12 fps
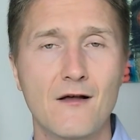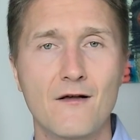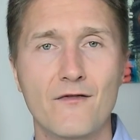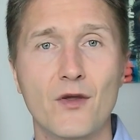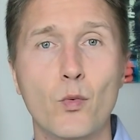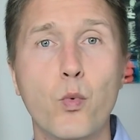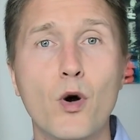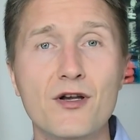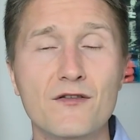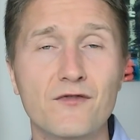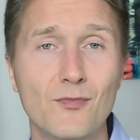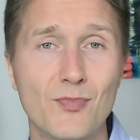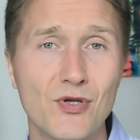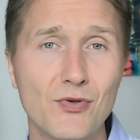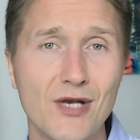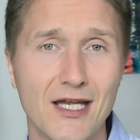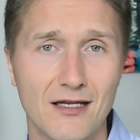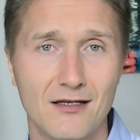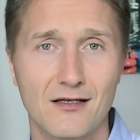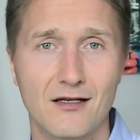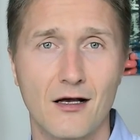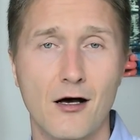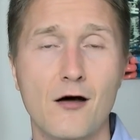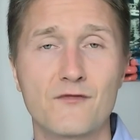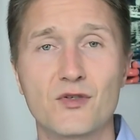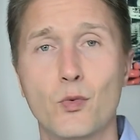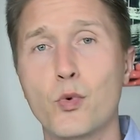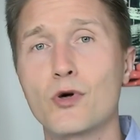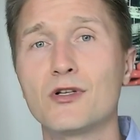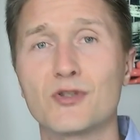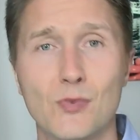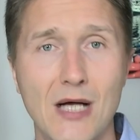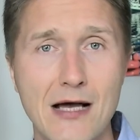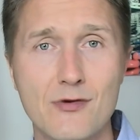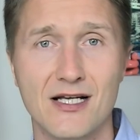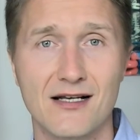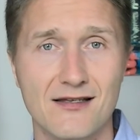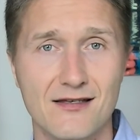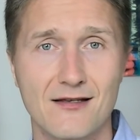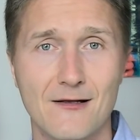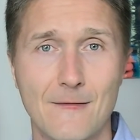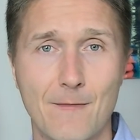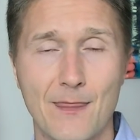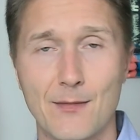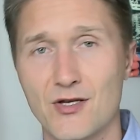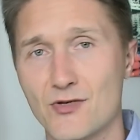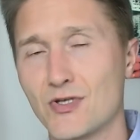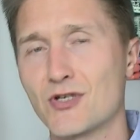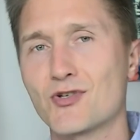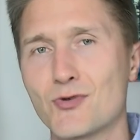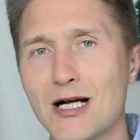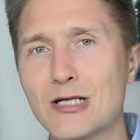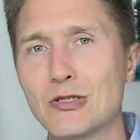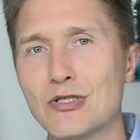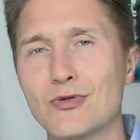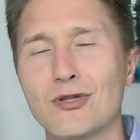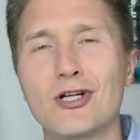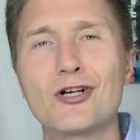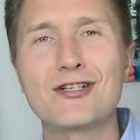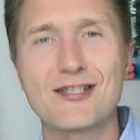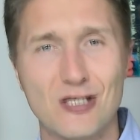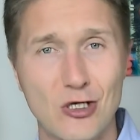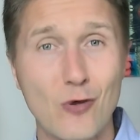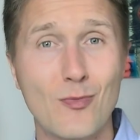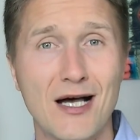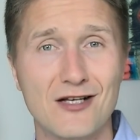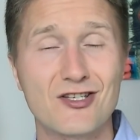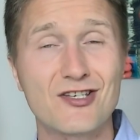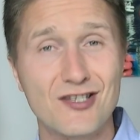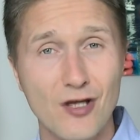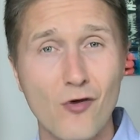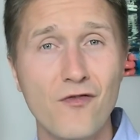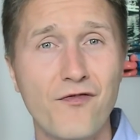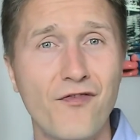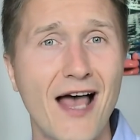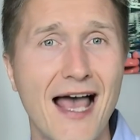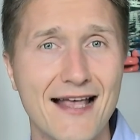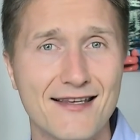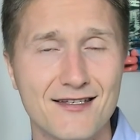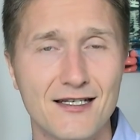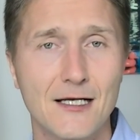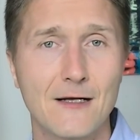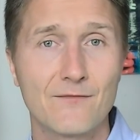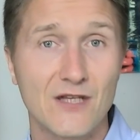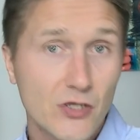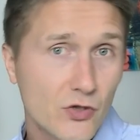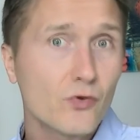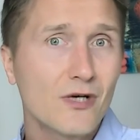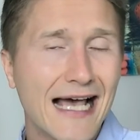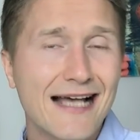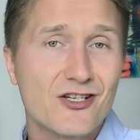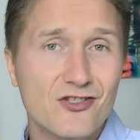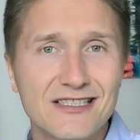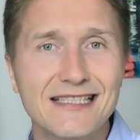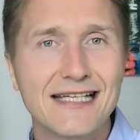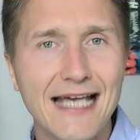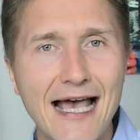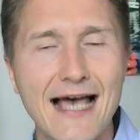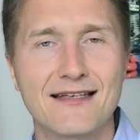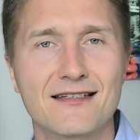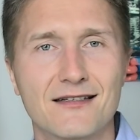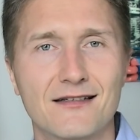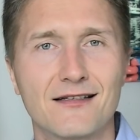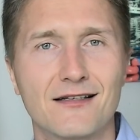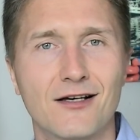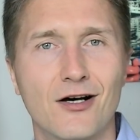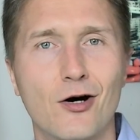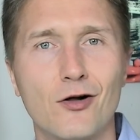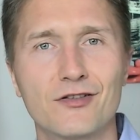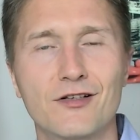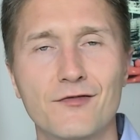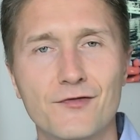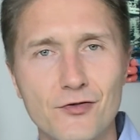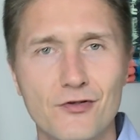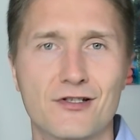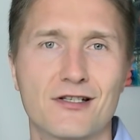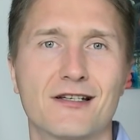the wonderful beauty of the world around us. Because when you struggle, you learn so much, so fast, that you actually get all the fruit.